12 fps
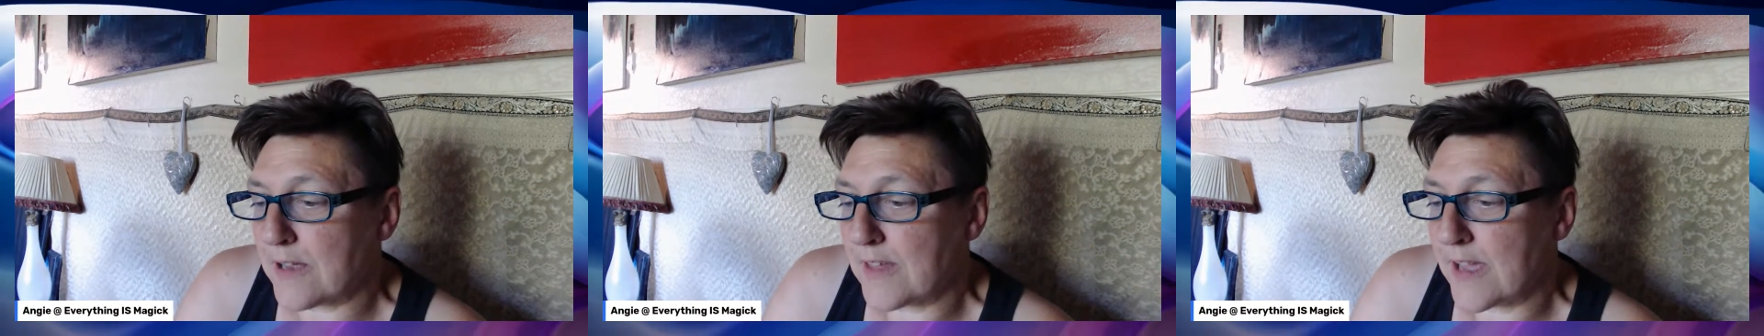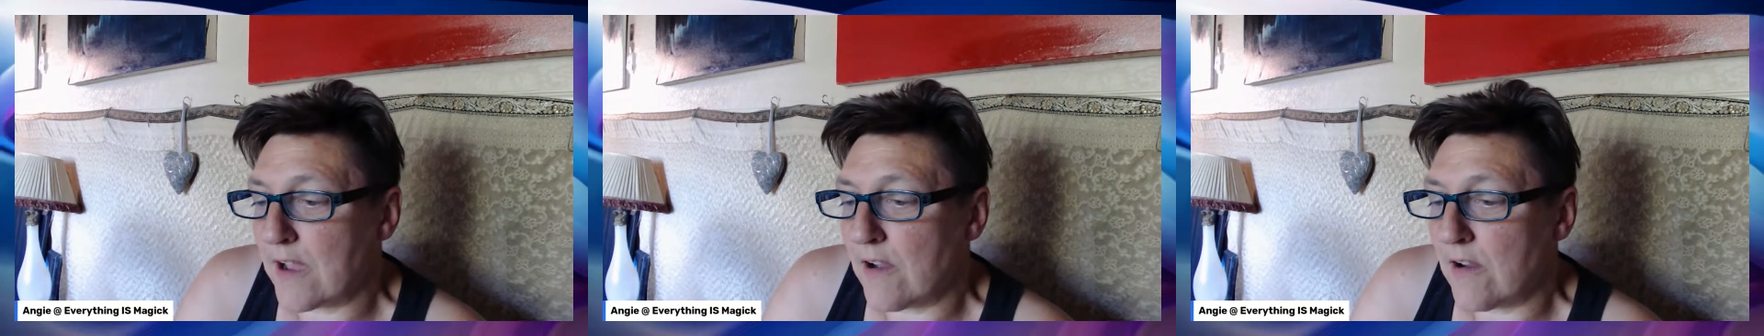
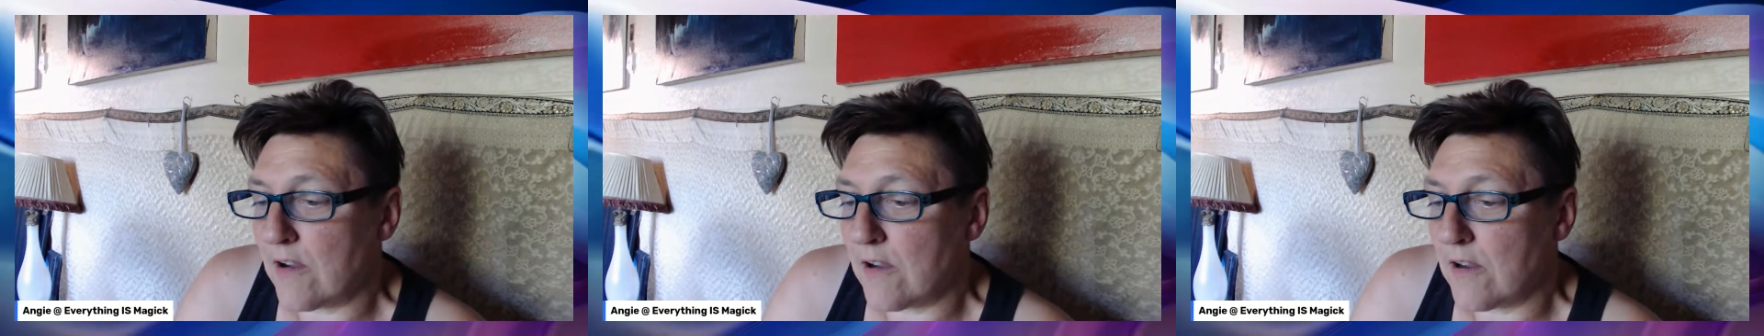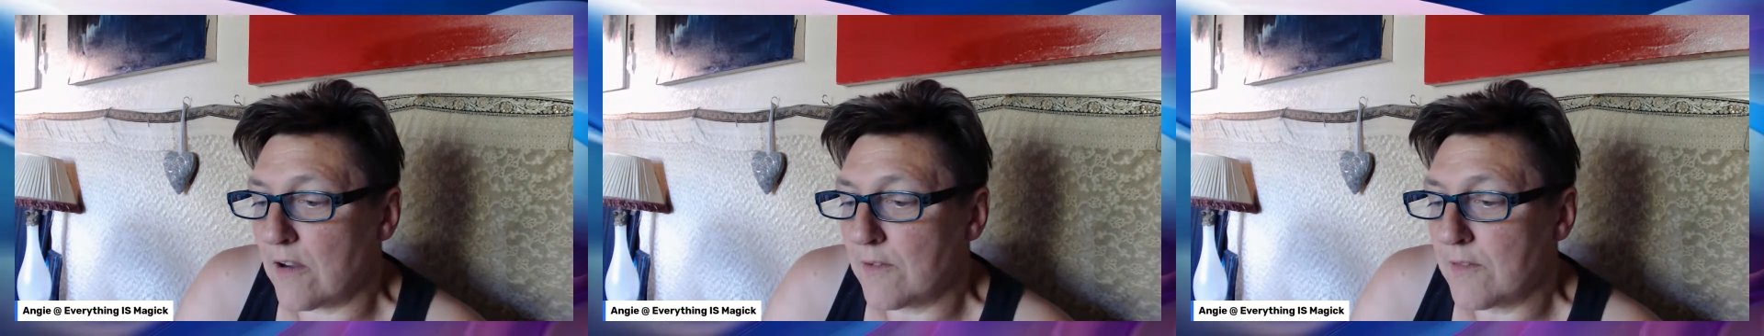there
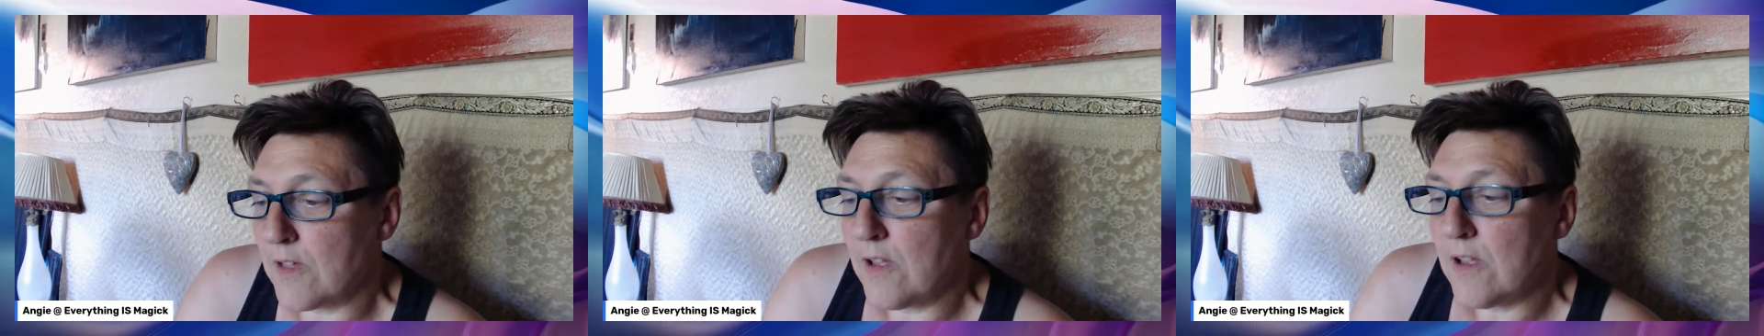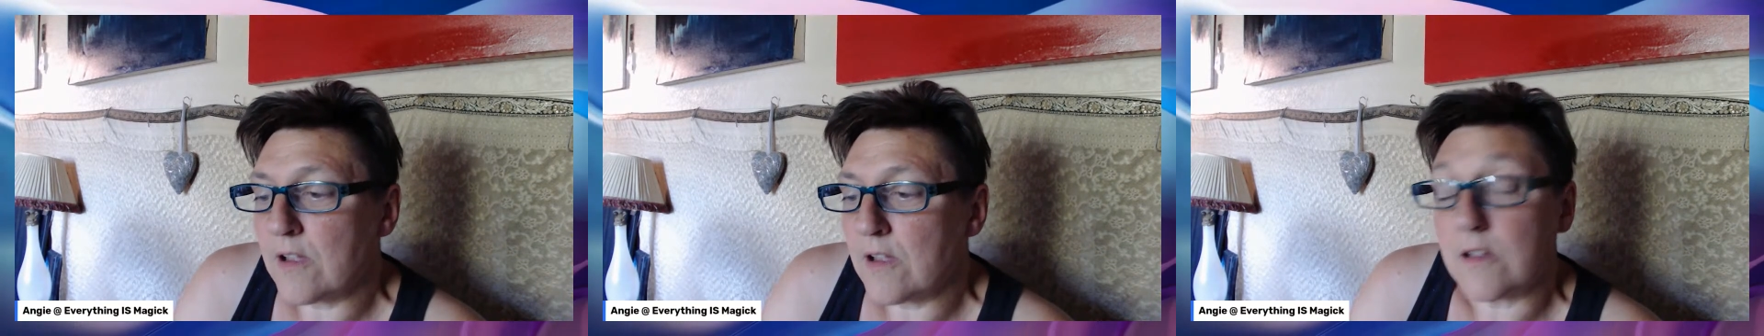are
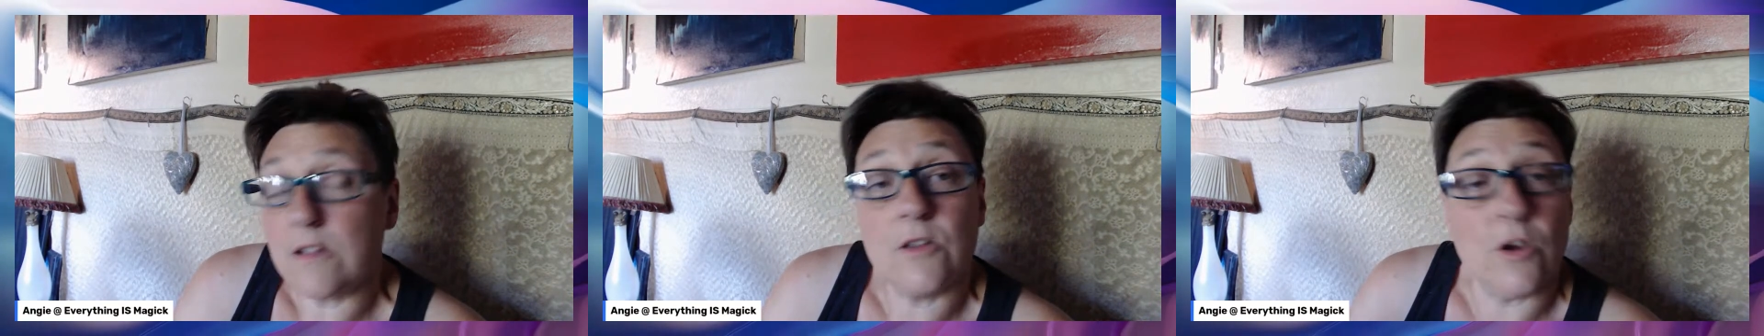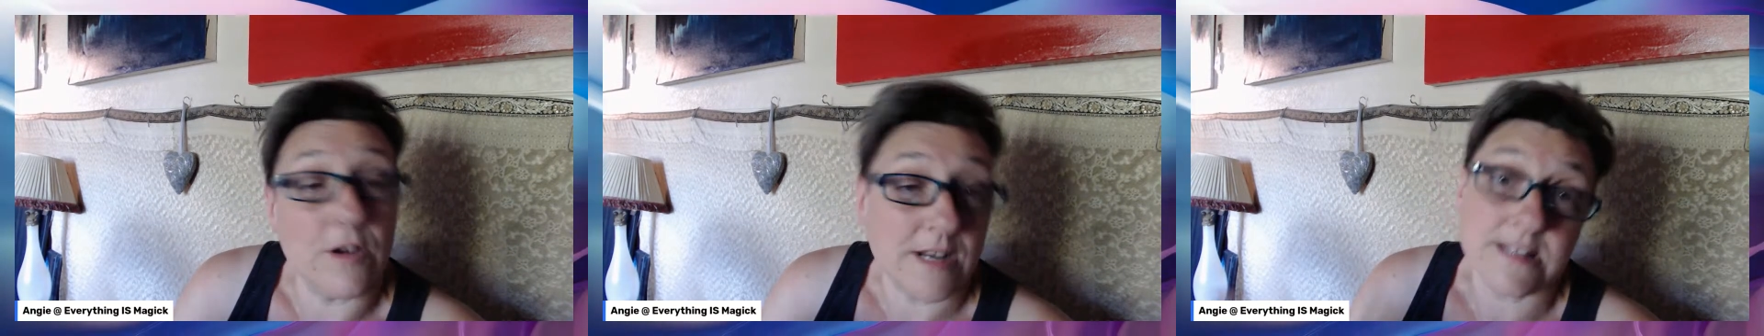
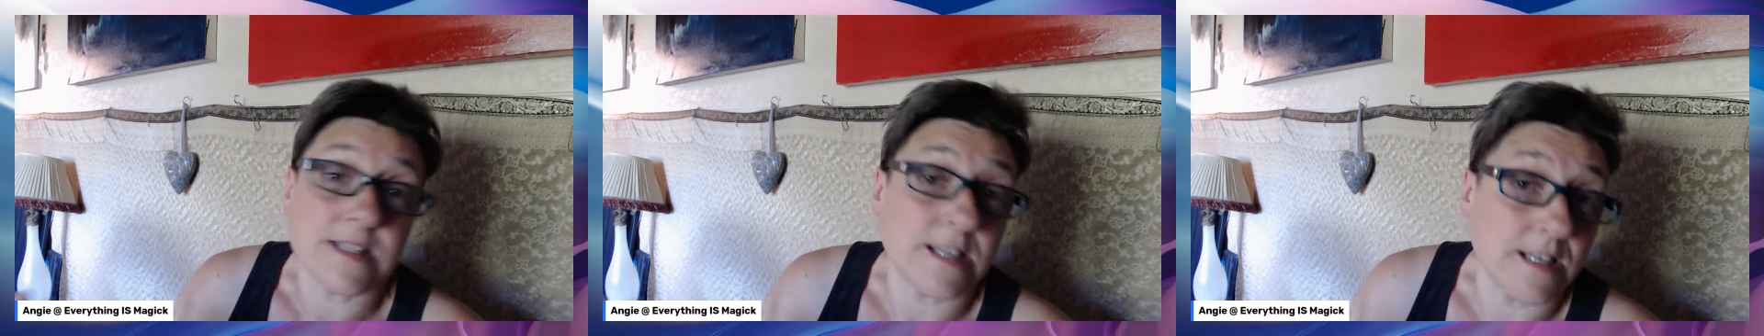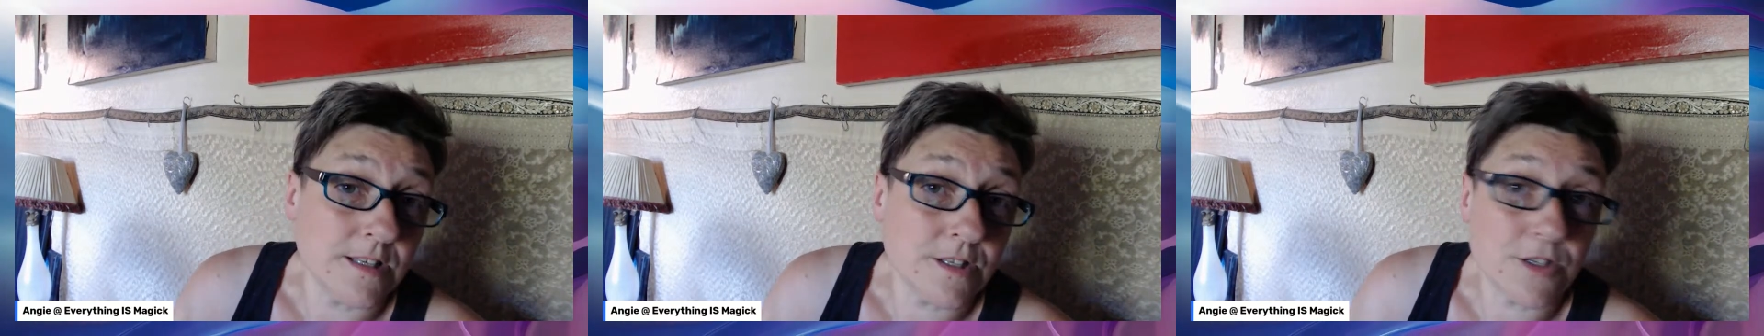
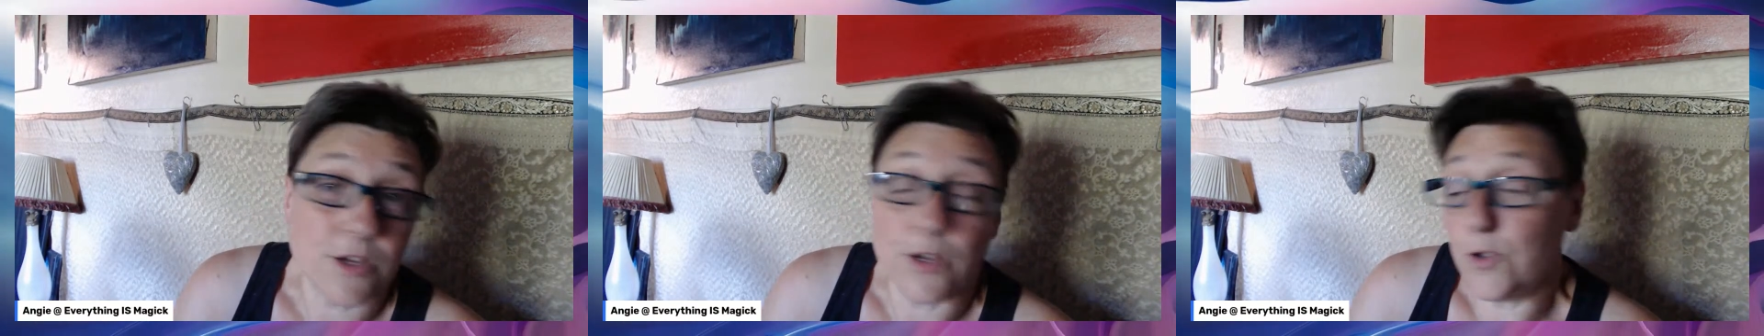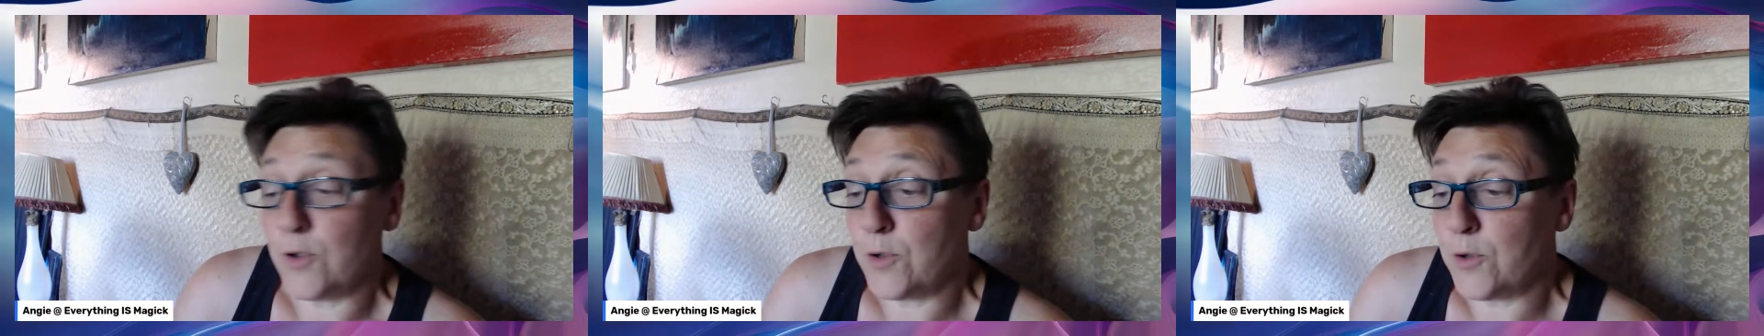goddesses
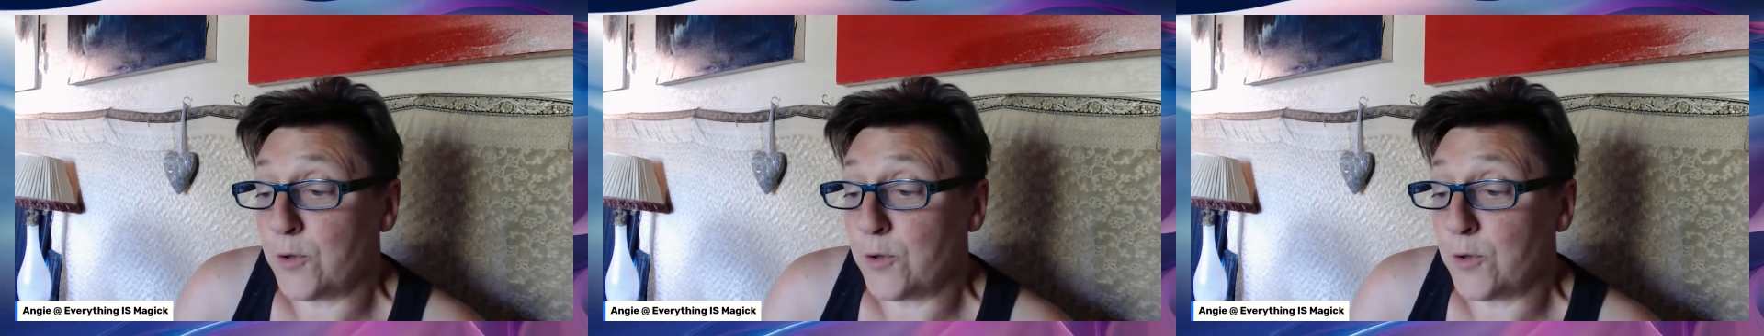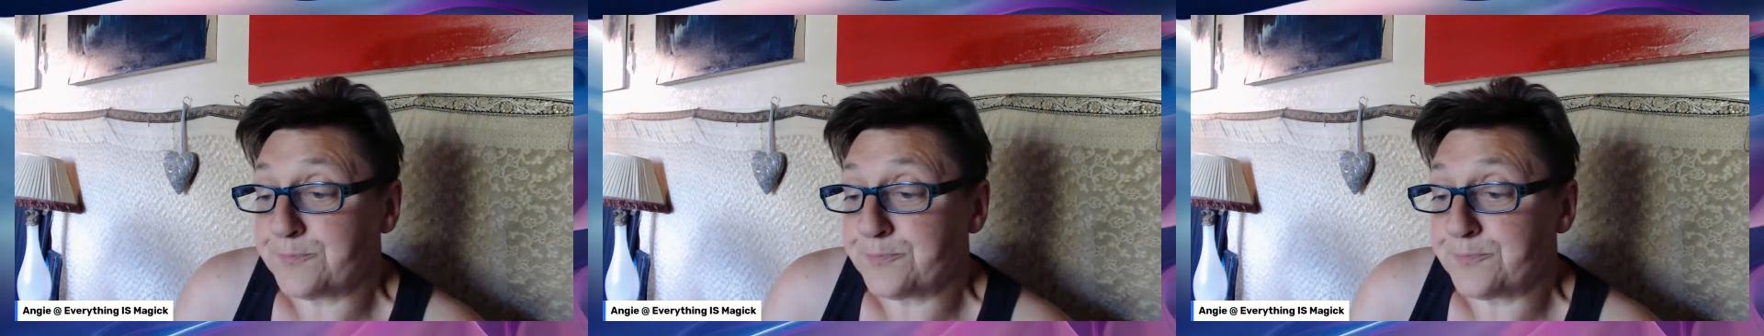who